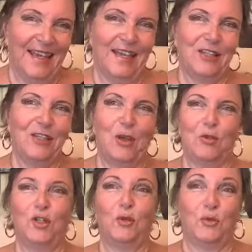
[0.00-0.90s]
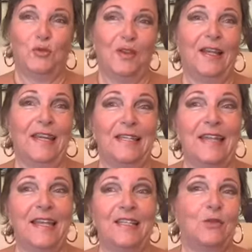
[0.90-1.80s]
So she was really
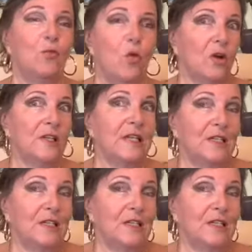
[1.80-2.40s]
intense and wanting